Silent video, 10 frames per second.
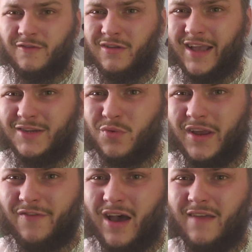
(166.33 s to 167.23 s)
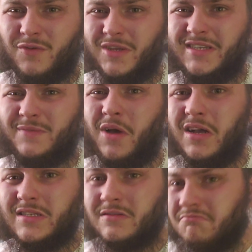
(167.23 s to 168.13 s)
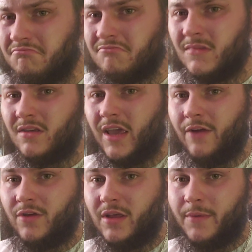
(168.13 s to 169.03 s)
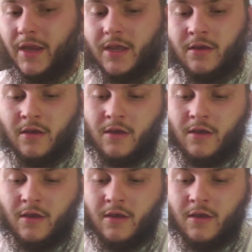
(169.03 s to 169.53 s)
like 25, 26 bucks. Can't really beat it.